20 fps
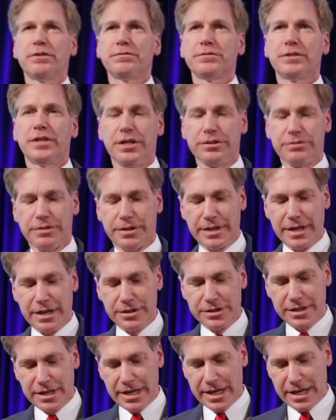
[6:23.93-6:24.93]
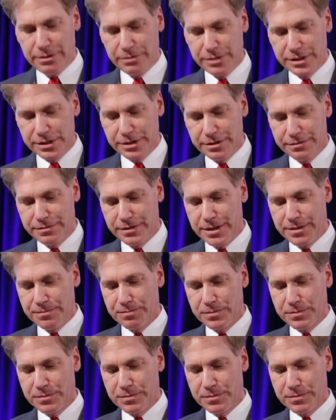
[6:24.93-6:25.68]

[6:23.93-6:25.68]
over 100,000 hours of